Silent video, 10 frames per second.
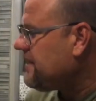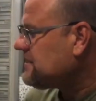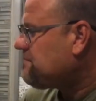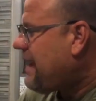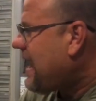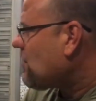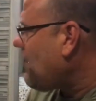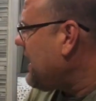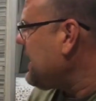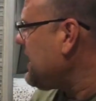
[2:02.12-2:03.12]
this back
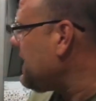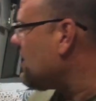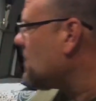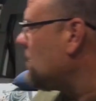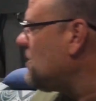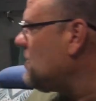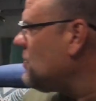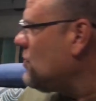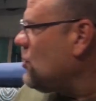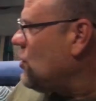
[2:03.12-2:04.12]
right here,
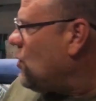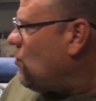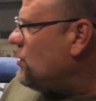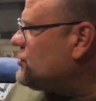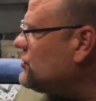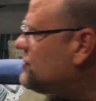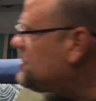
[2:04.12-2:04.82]
what you'll